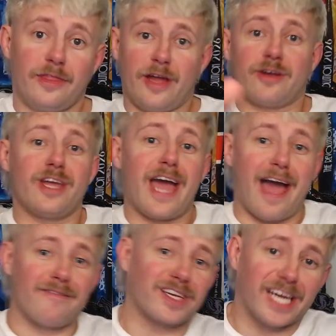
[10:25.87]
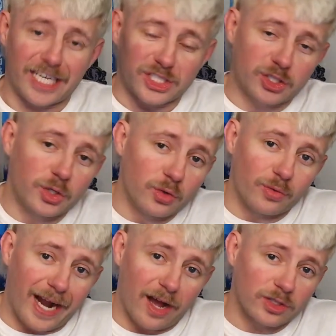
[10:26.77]
There you have it, guys. 2
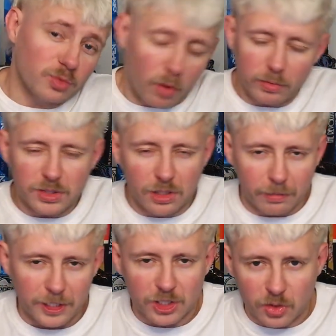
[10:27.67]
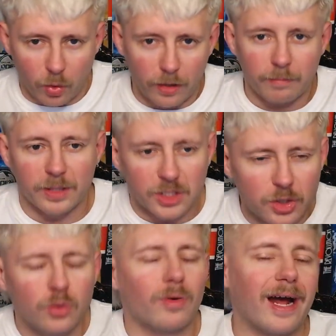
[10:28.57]
rounds. One was a little bit short, but
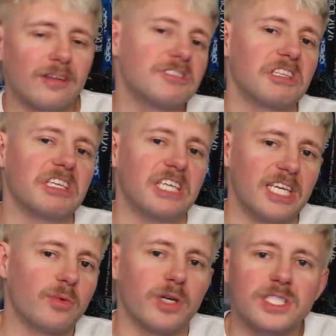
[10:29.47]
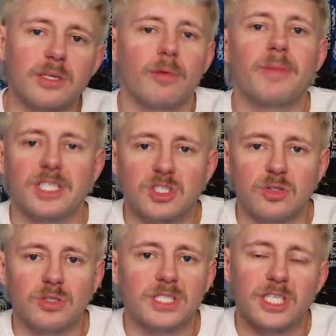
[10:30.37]
2 rounds in the gi with some of my
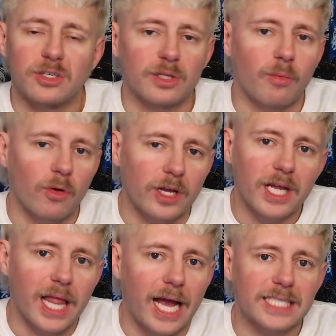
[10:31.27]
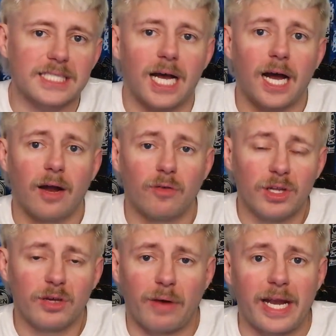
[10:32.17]
students here in the morning class.
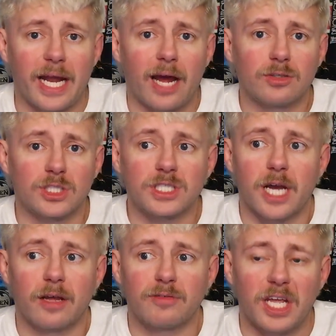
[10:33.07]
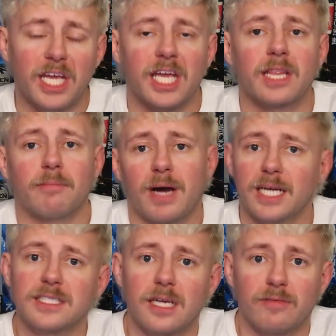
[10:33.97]
Really right now, just kind of getting in the
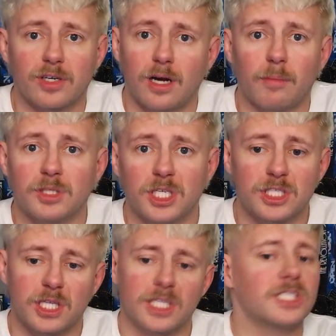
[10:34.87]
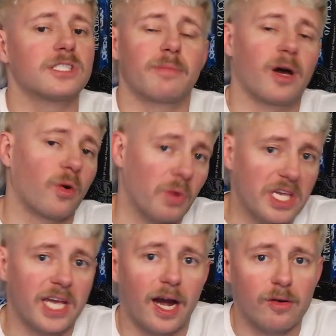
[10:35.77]
mindset for competition. This is about a
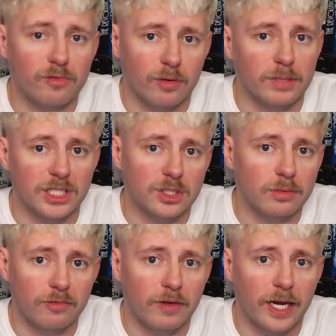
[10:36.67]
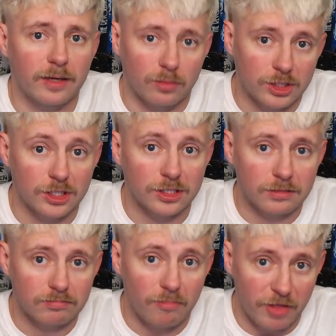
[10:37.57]
week out from my super fight, which is
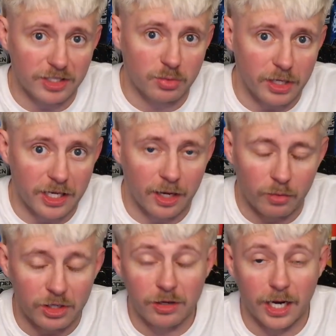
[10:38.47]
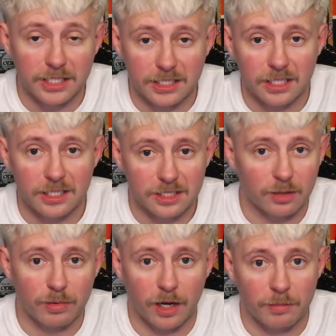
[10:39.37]
this weekend. When you guys see this, it'll
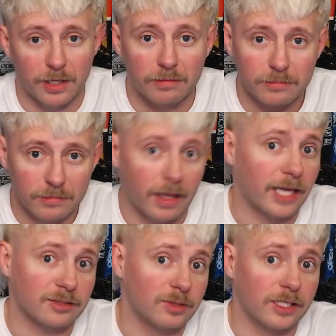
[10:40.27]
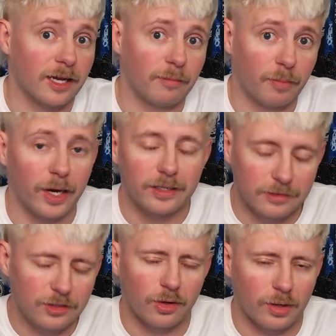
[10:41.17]
probably be last weekend, but
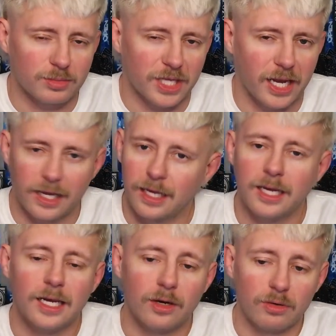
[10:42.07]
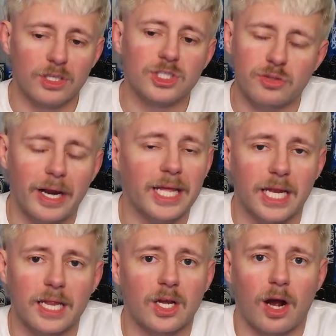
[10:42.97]
you know what I'm saying. Really just trying to get
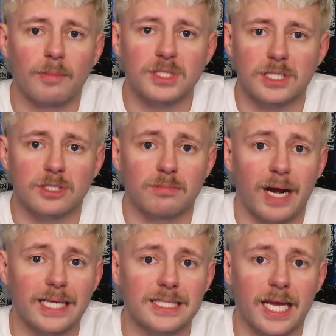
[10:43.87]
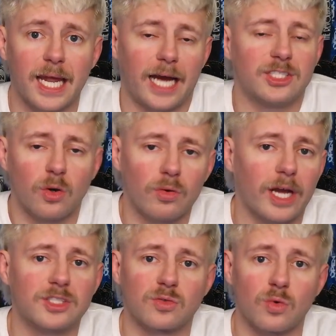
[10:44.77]
in the competition mindset. I don't
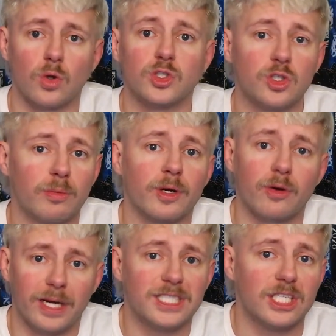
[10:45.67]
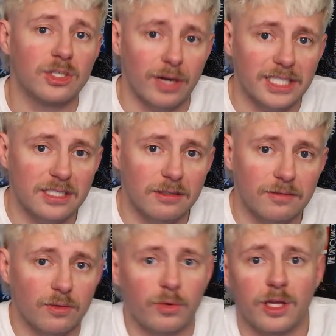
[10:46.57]
like to roll super crazy
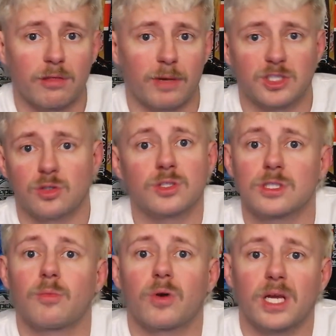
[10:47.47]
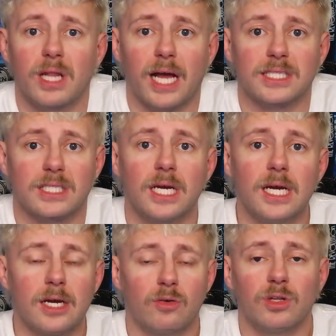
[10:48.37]
aggressive with my students in the morning class.
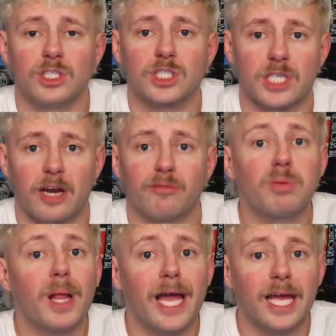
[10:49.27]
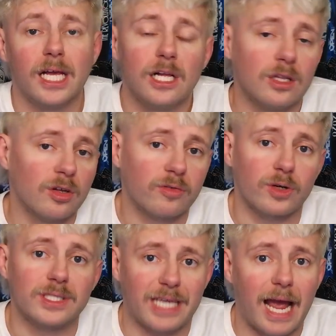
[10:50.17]
Really just kind of play, look for
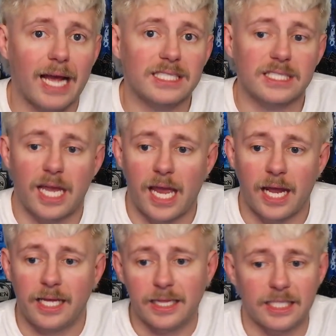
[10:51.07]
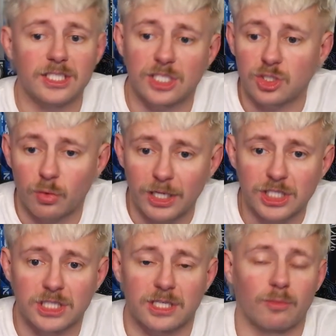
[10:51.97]
attacks, and in these
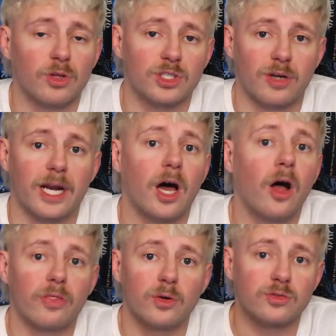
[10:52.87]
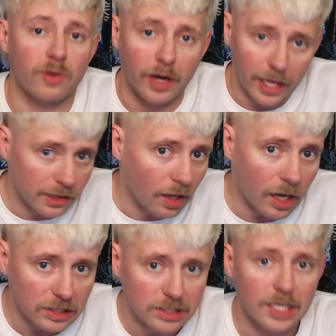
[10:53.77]
situations, I'm really trying to hunt those front
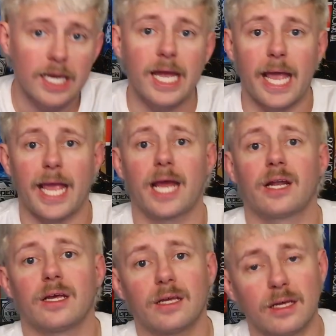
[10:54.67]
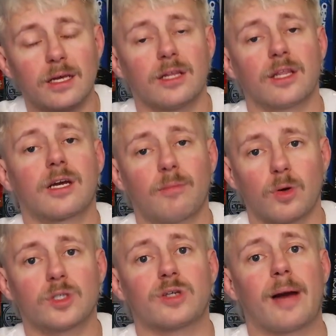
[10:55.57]
headlocks and the
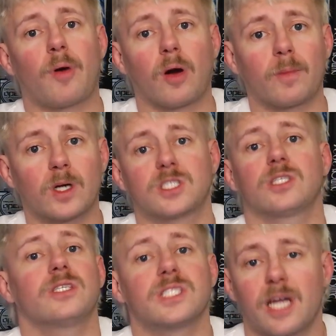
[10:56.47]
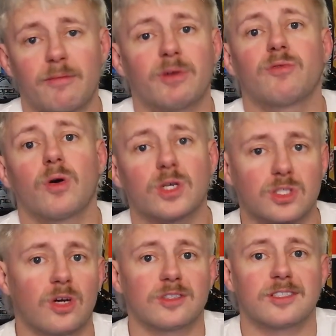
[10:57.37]
Kimura Trap Armbar series that I've been focused
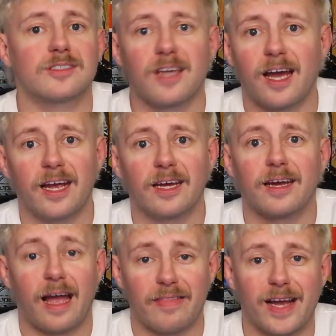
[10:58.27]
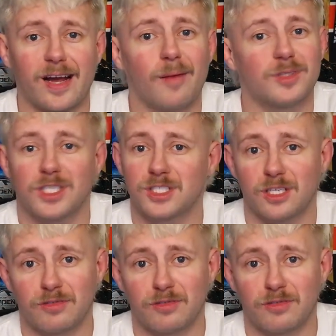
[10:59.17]
on since I had that competition a